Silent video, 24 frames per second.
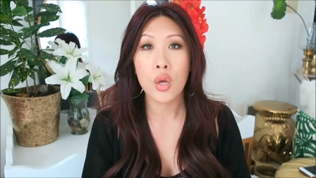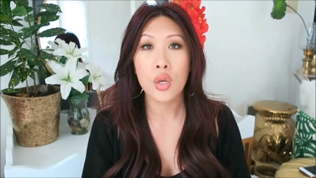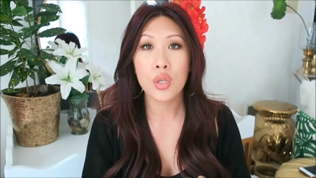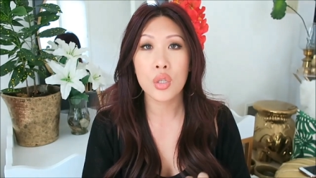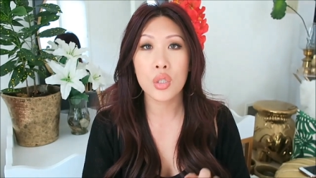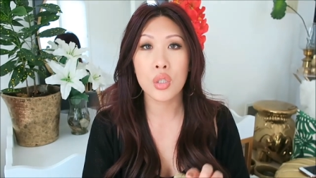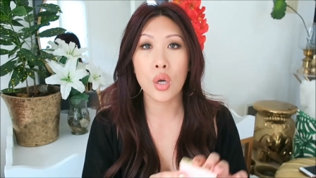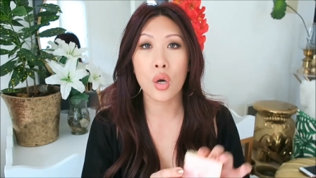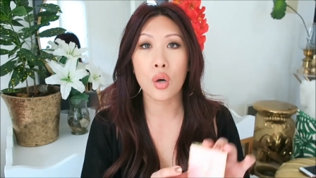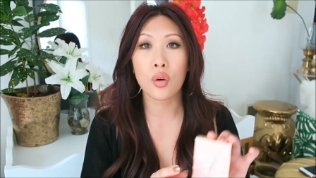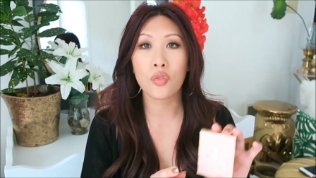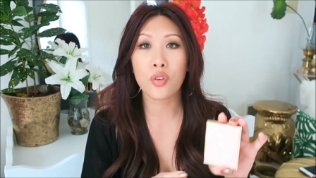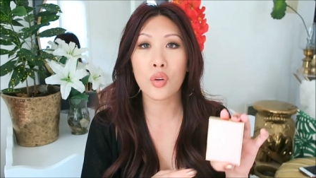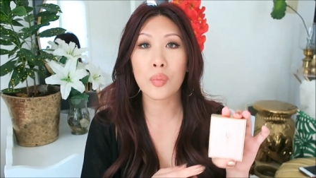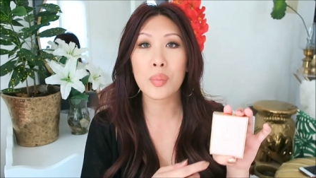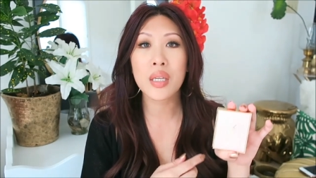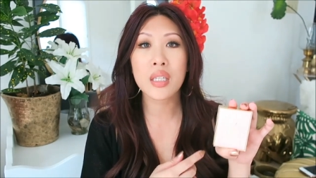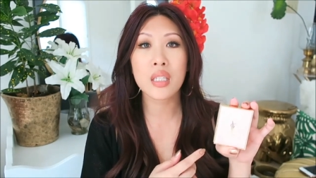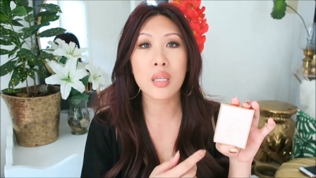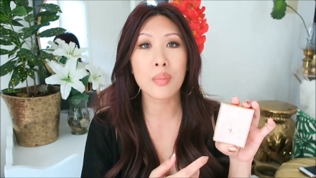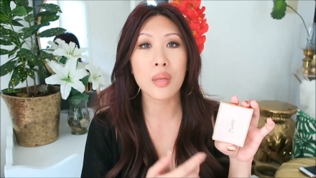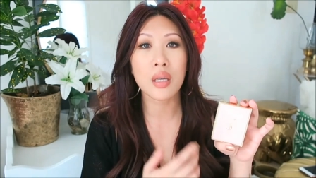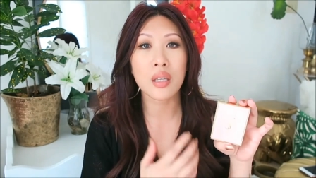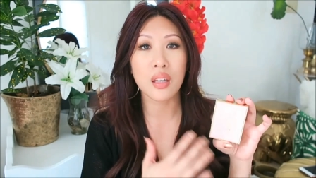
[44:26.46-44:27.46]
So for
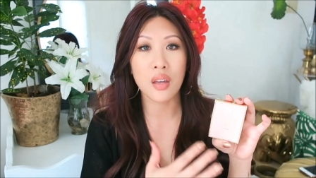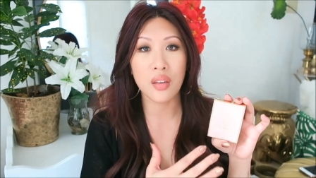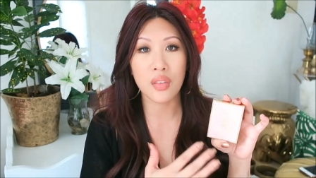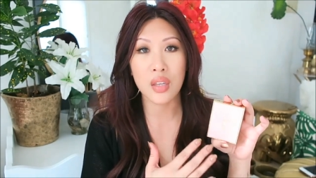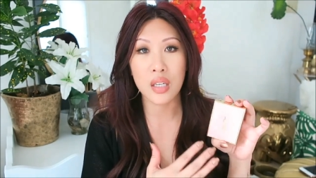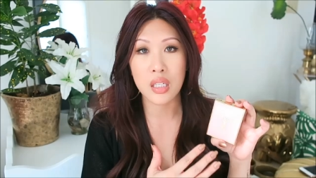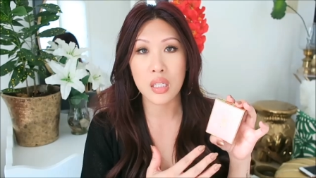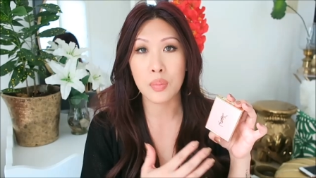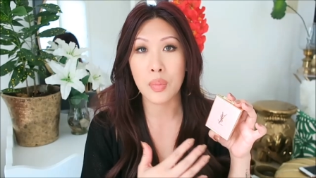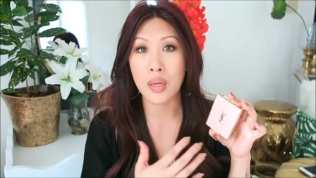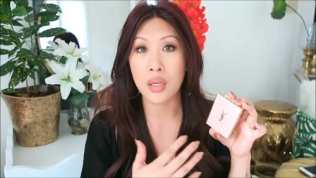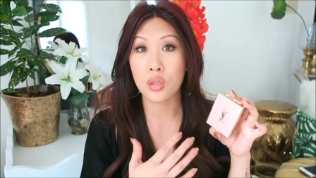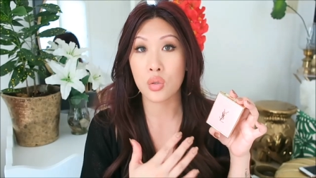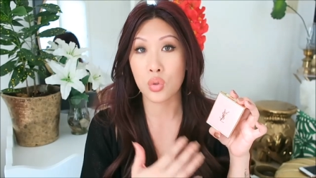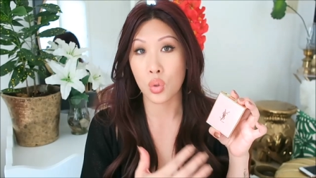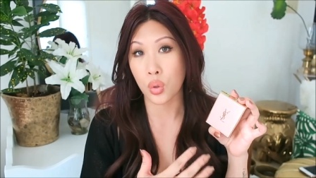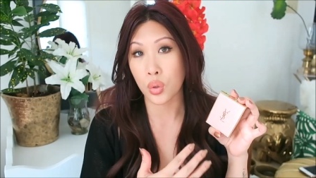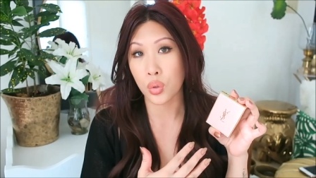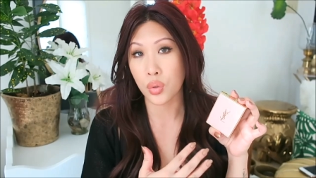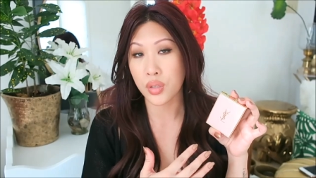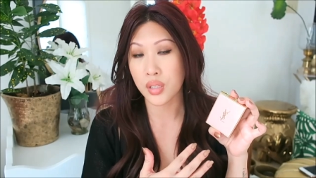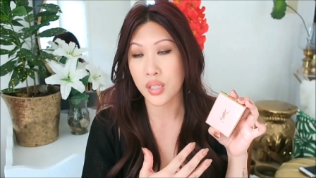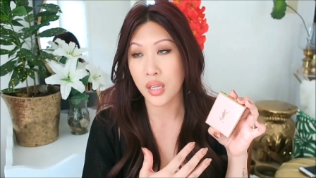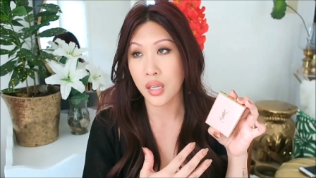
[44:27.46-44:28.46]
me, something like this makes
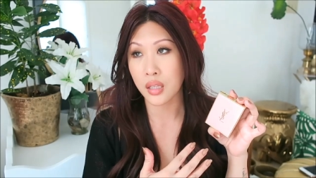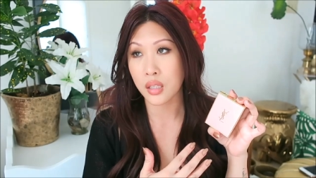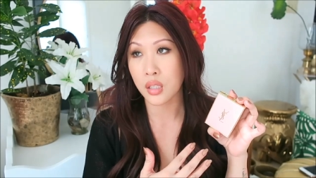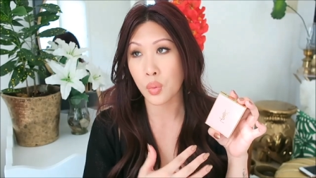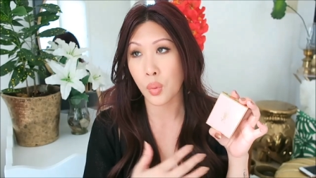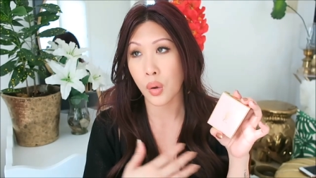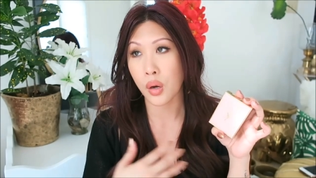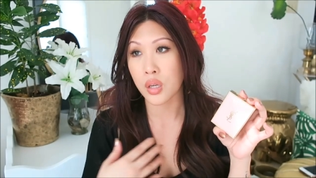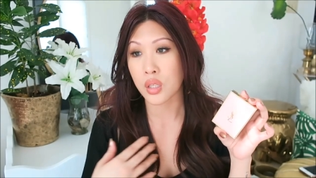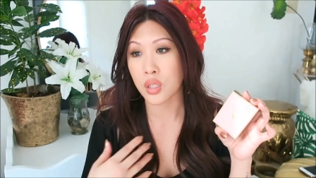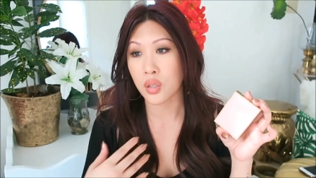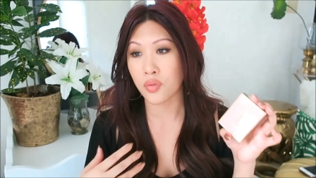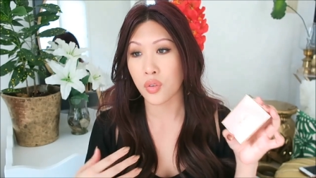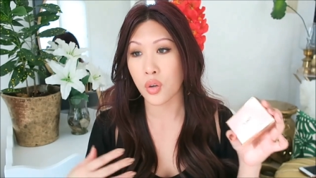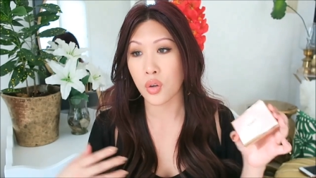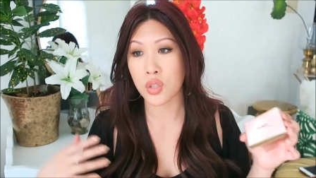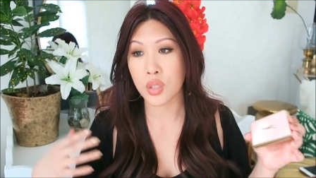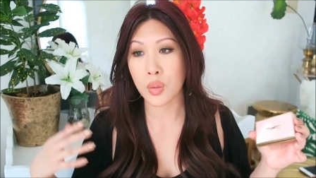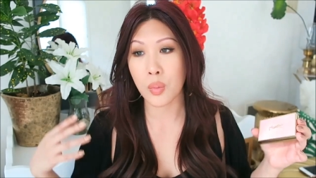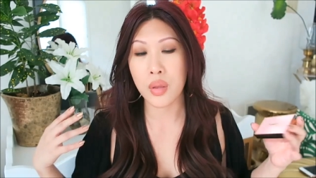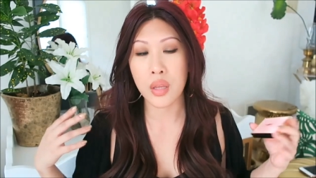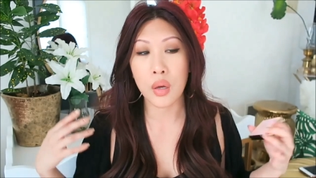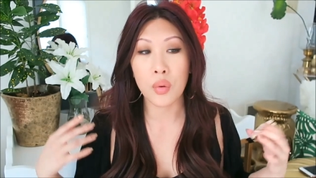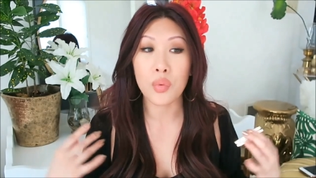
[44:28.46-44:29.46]
total sense. Whereas if you're
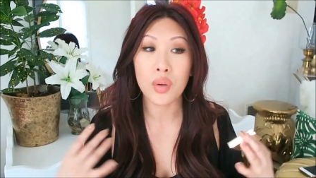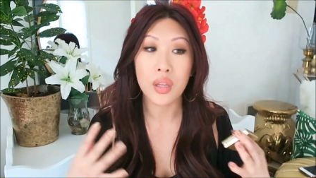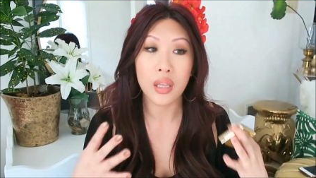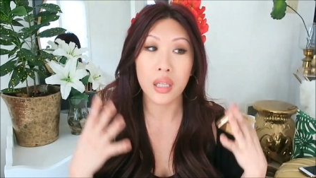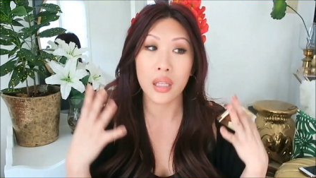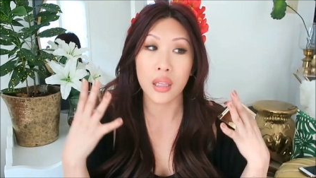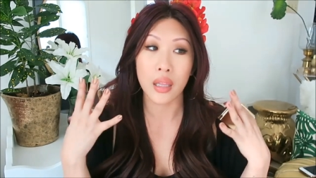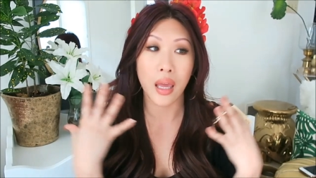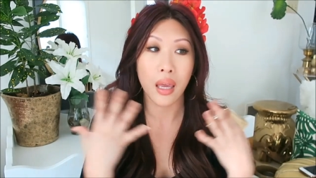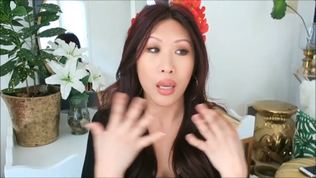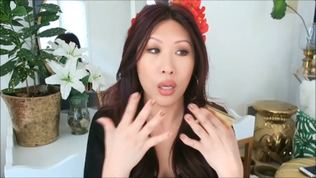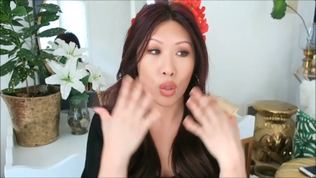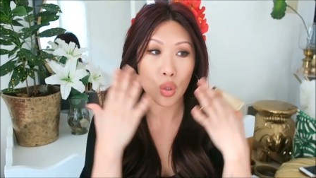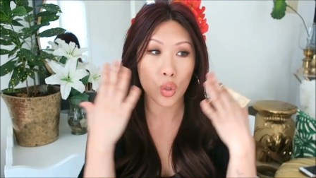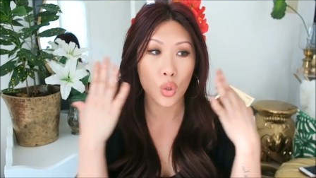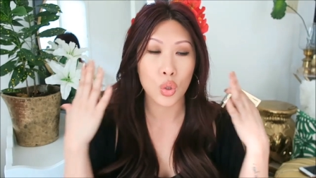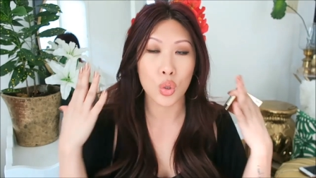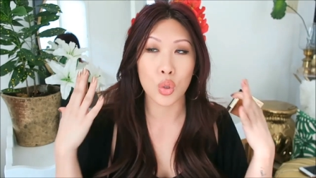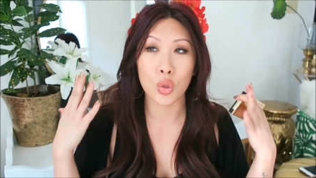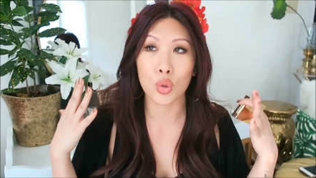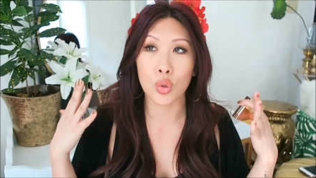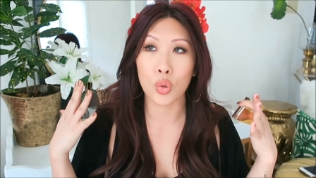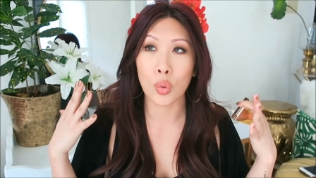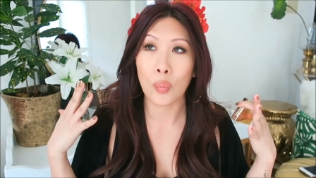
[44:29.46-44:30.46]
someone that really likes
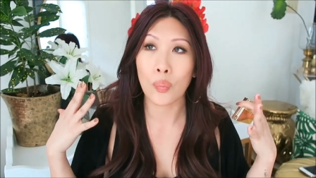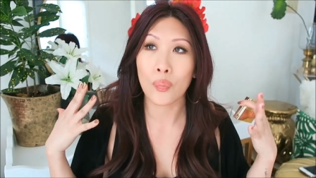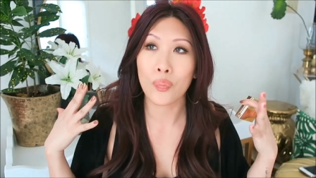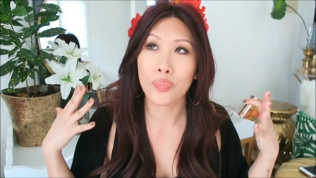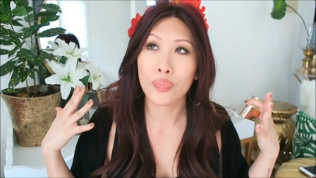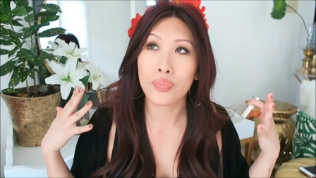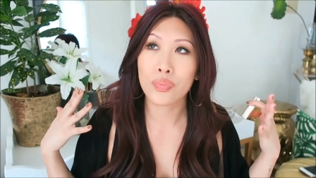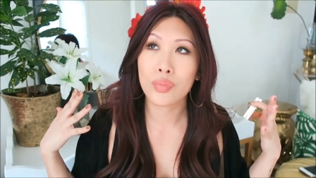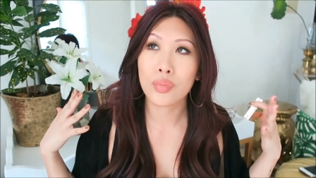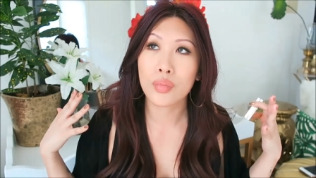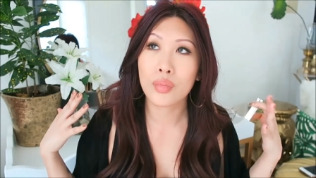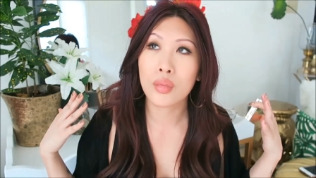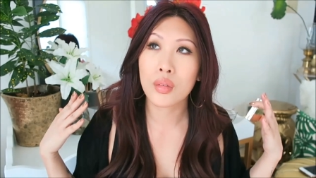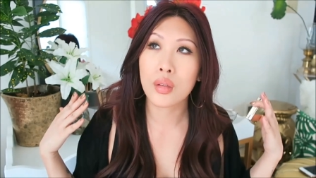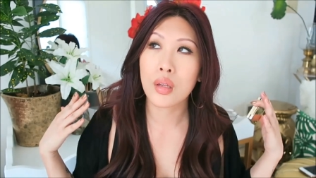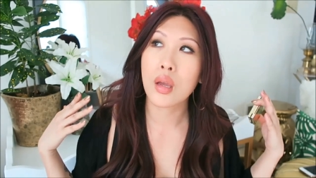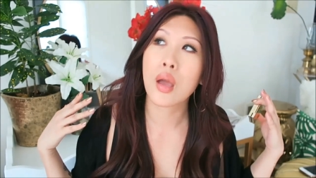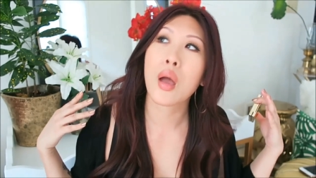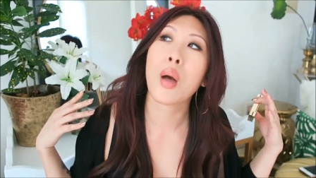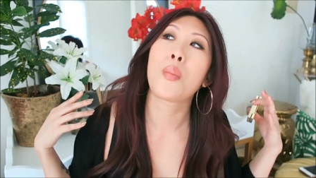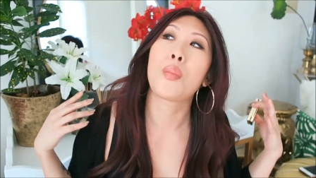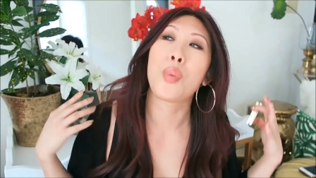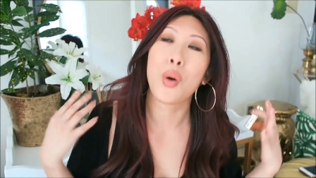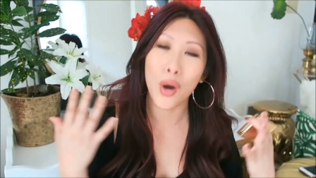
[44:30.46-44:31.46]
to
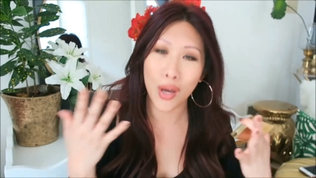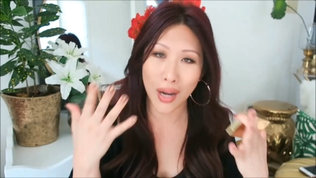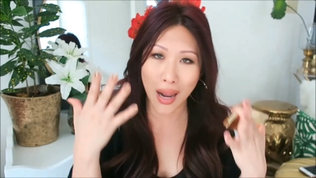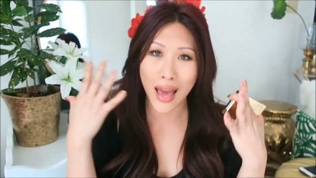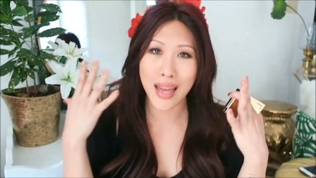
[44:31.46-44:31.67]
put